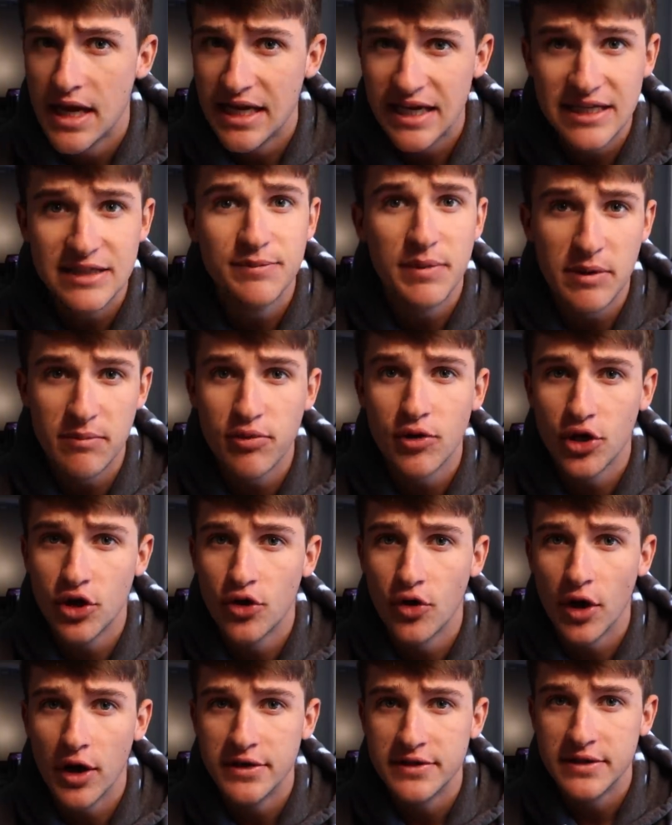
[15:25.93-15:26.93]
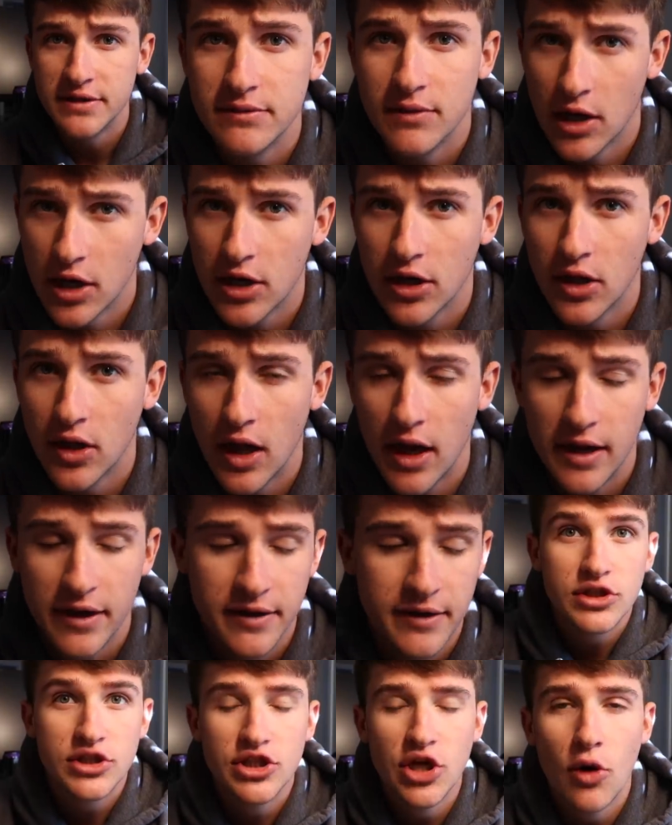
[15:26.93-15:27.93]
It has been pretty crazy, not gonna lie.
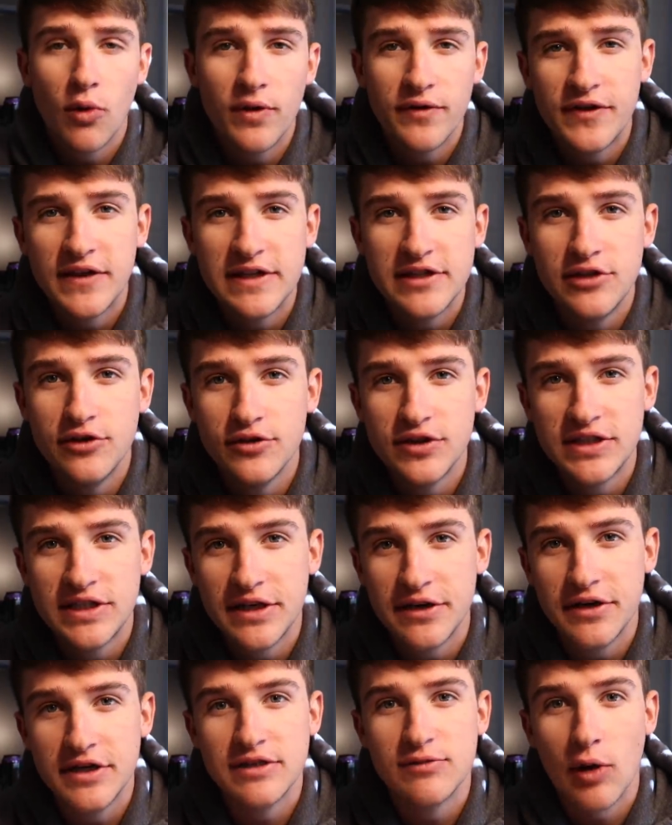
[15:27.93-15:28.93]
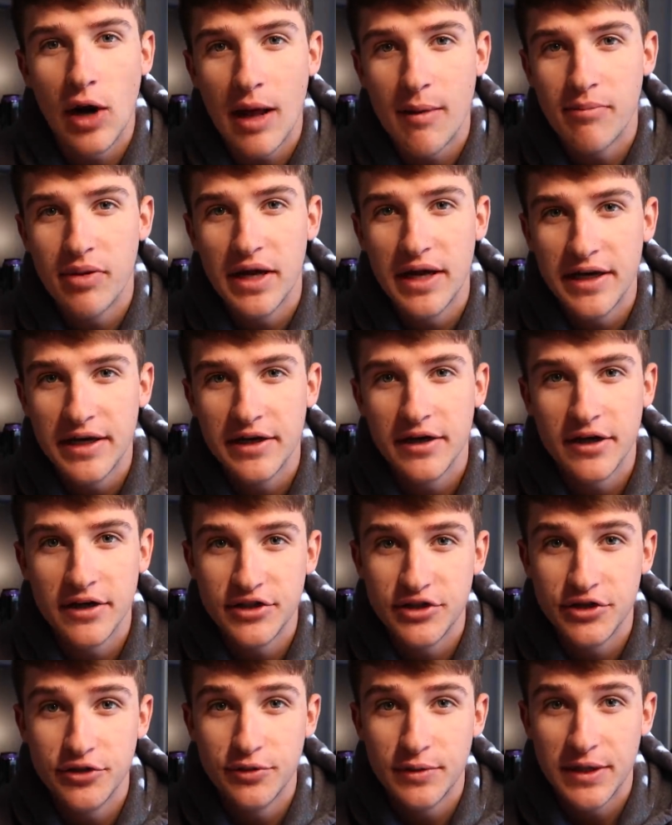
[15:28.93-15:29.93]
So with this new series, what I'm planning
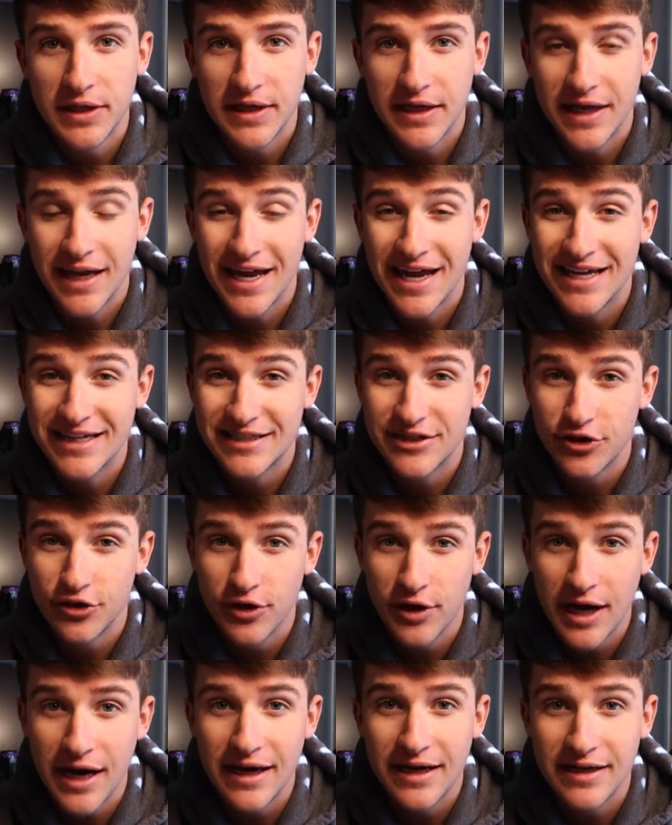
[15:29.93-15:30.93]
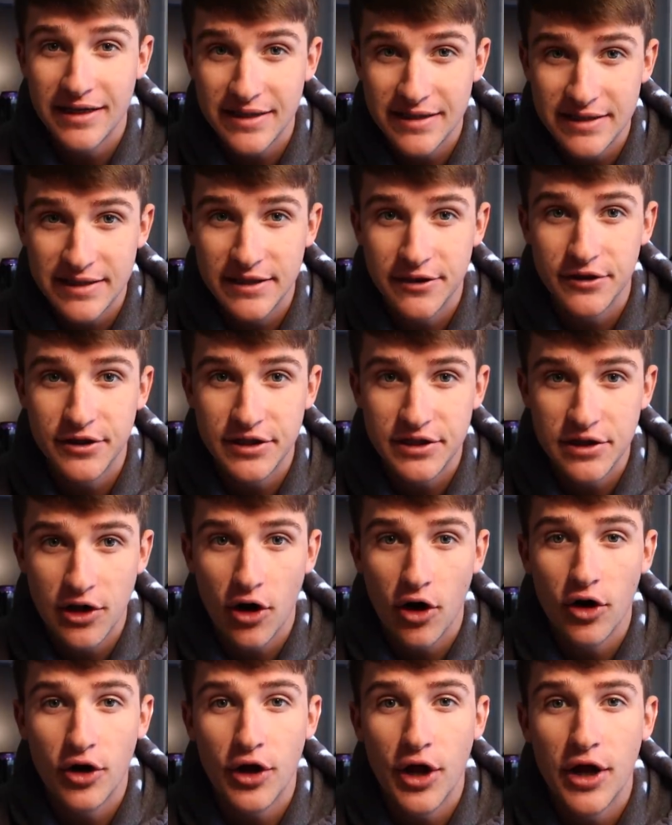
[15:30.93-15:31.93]
on doing is creating a series
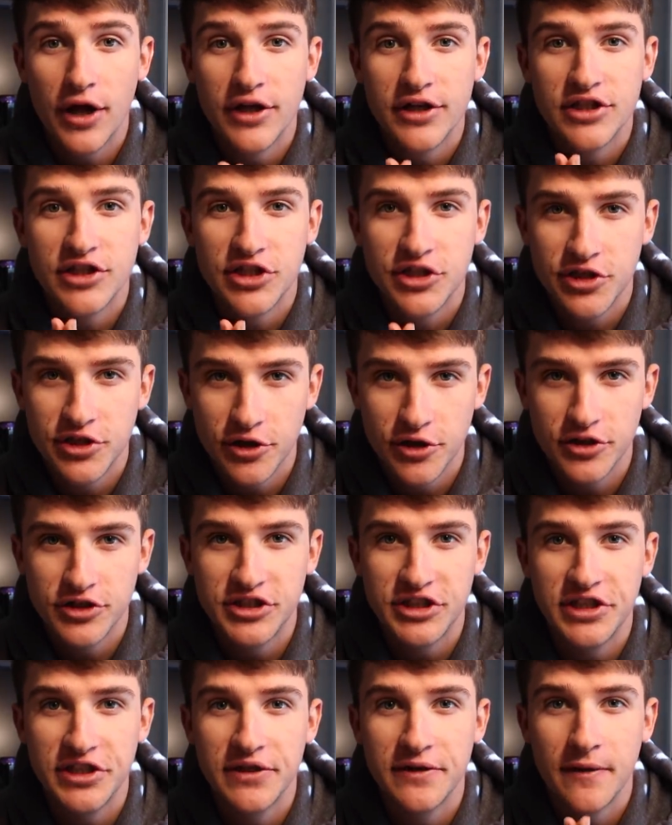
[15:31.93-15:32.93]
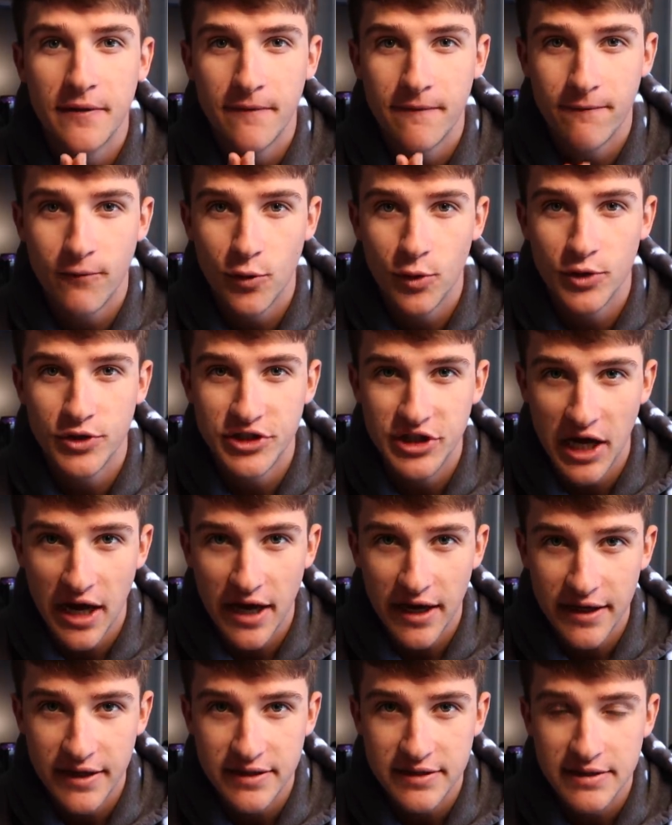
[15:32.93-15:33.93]
called Searching for
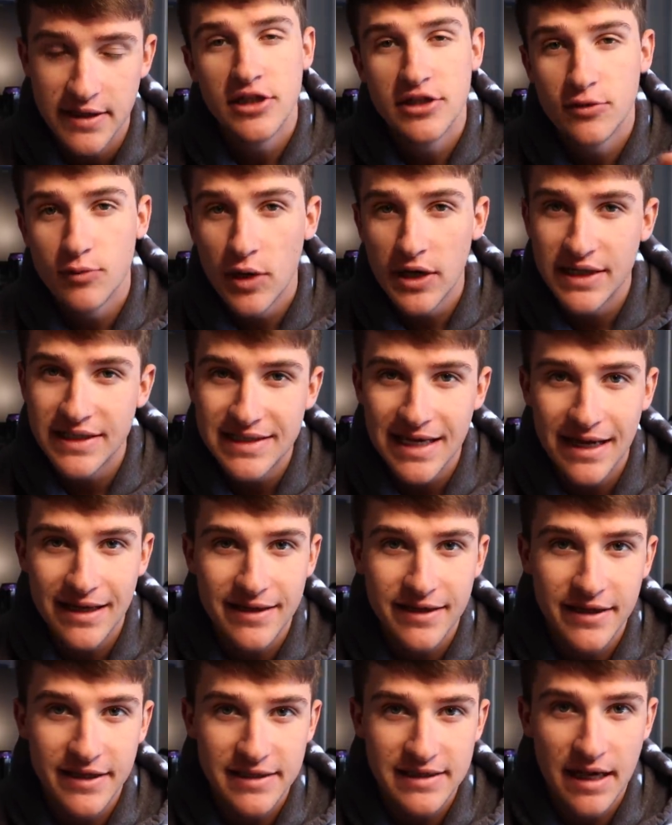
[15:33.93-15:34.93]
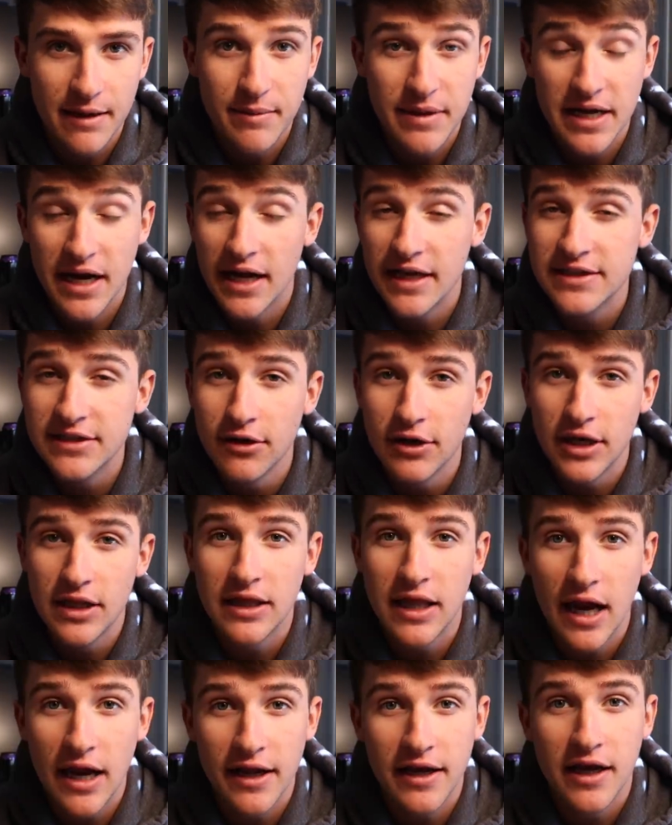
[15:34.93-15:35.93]
Giants. So what exactly does that mean? I saw a
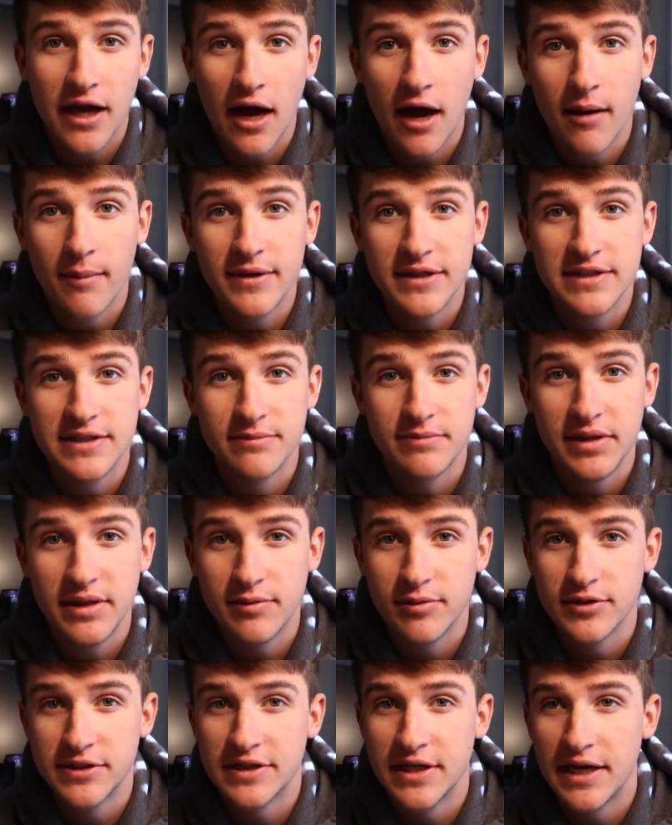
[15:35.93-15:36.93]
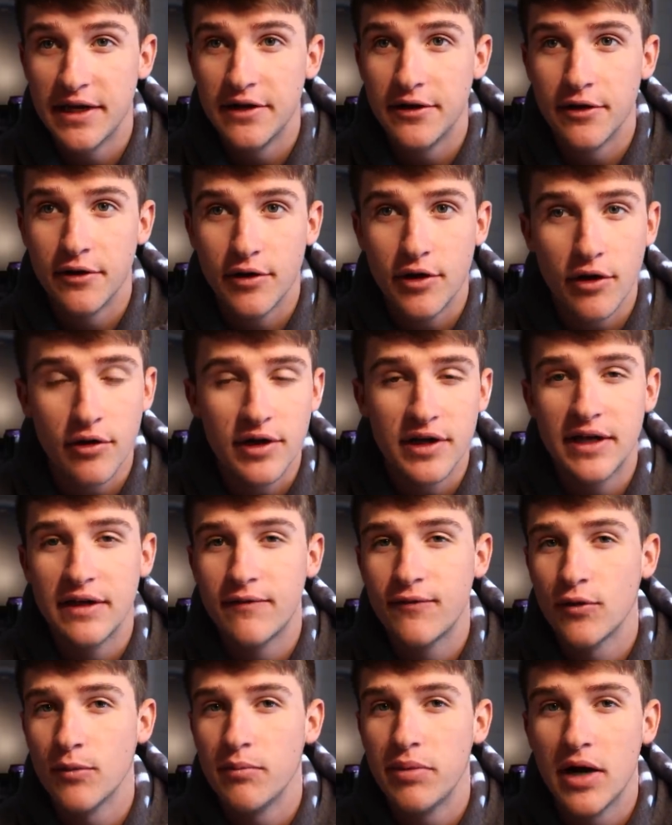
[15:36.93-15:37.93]
lot of comments and people saying, you know, go to
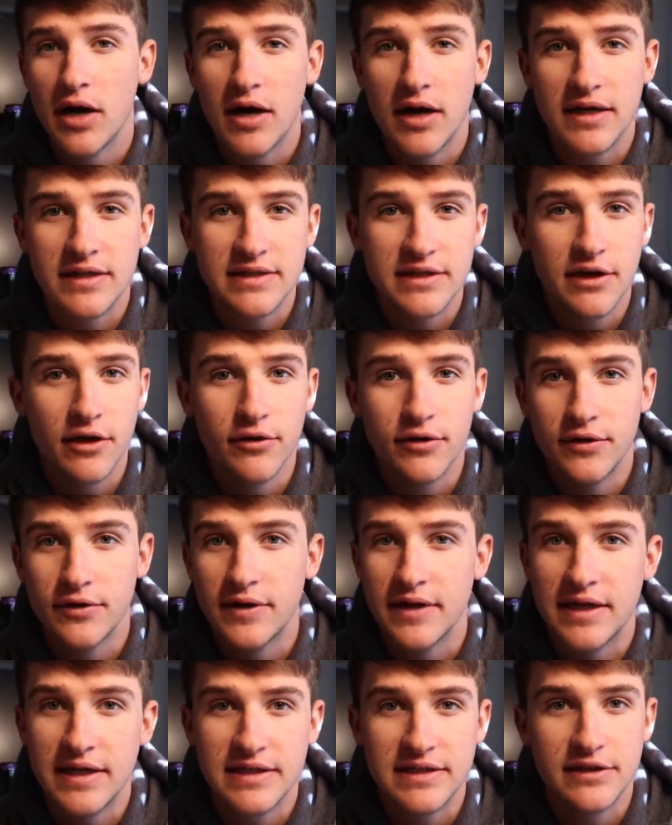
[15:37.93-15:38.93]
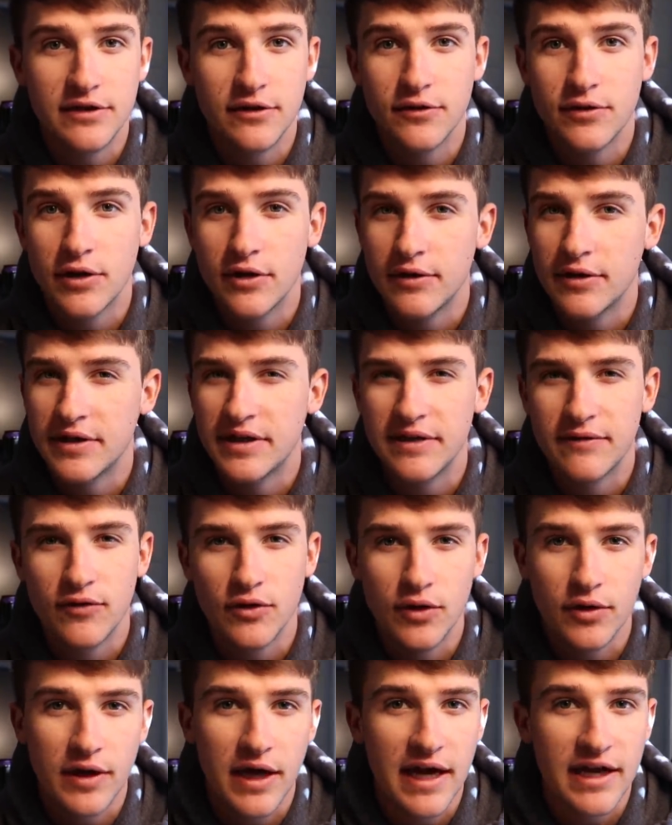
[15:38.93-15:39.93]
different ponds, go do this, you know, go to
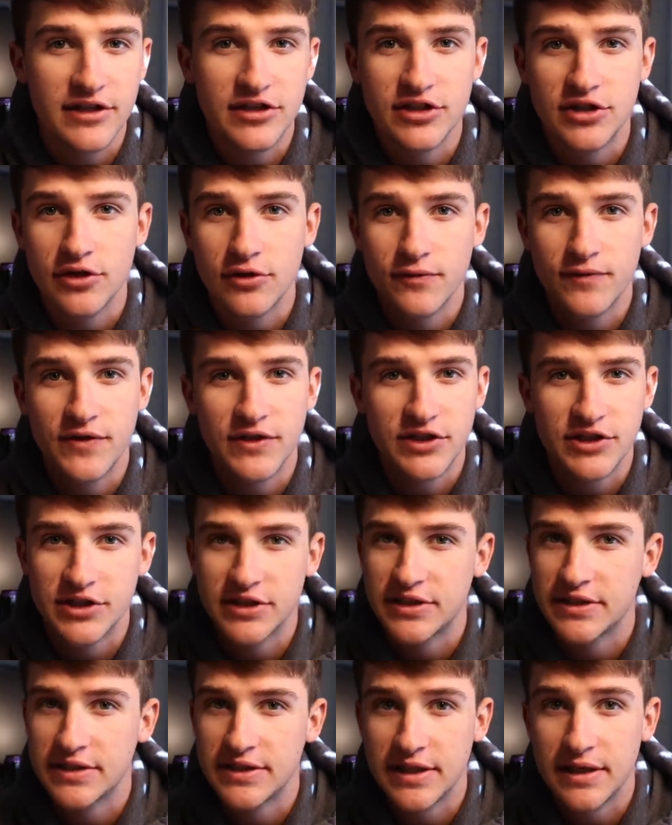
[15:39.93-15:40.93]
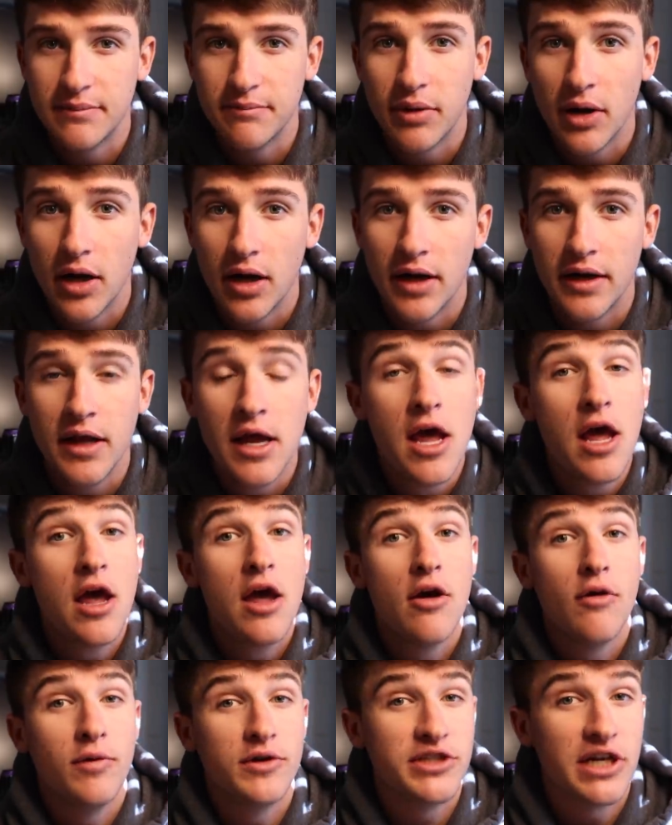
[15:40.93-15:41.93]
different locations, don't fish just the same pond,
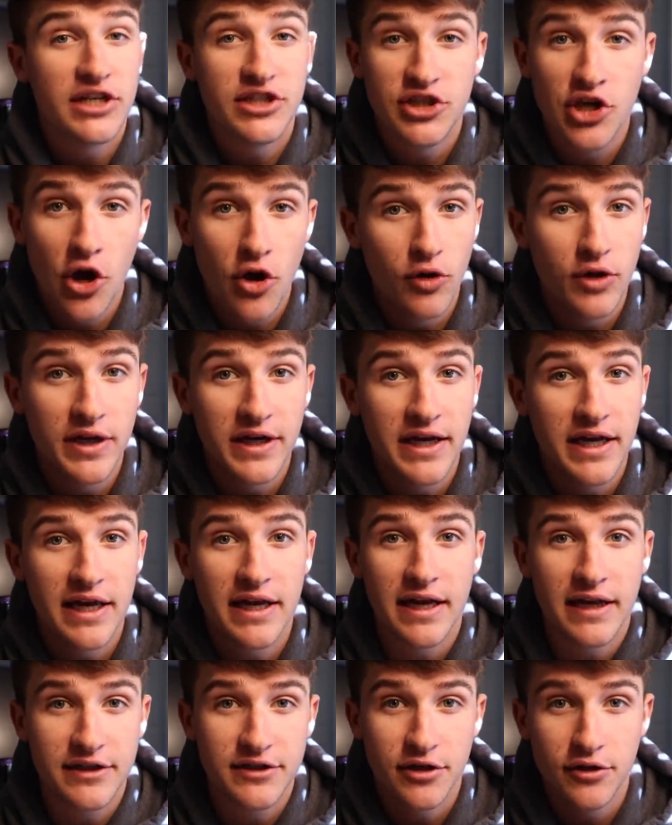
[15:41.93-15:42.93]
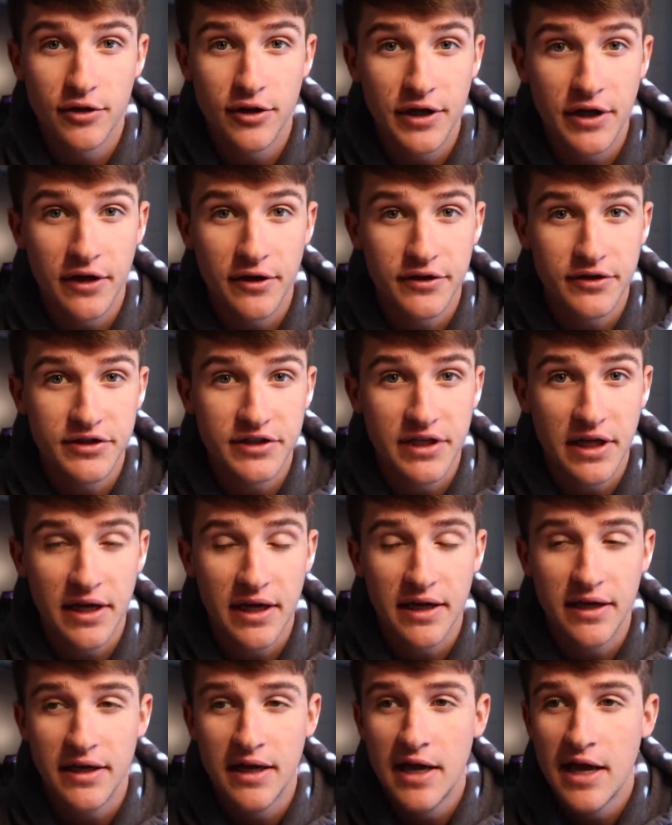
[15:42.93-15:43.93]
which I totally get and I totally
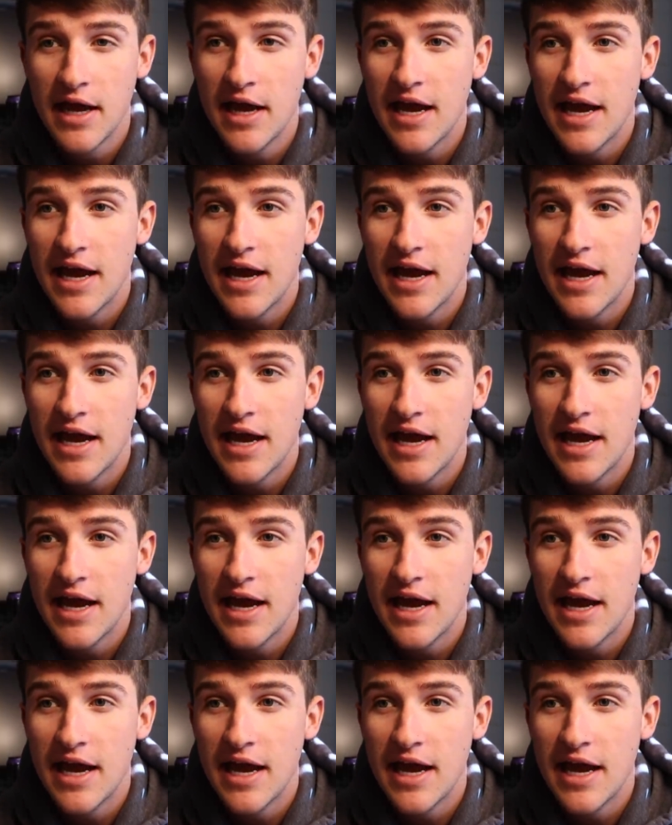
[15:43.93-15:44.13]
understand